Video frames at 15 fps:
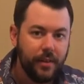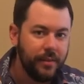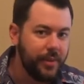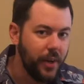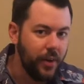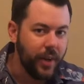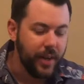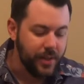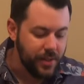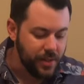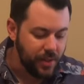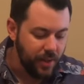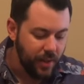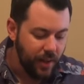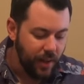There it
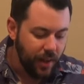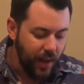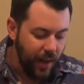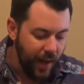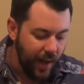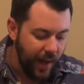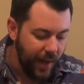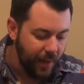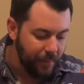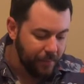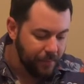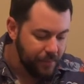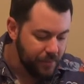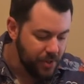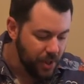is.
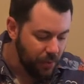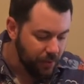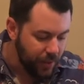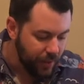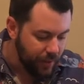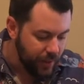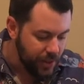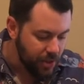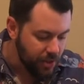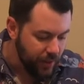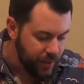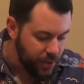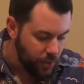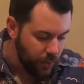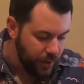So
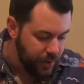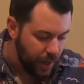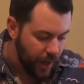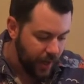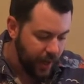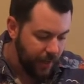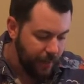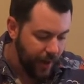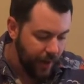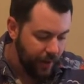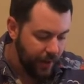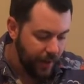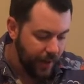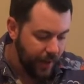let's quit talking about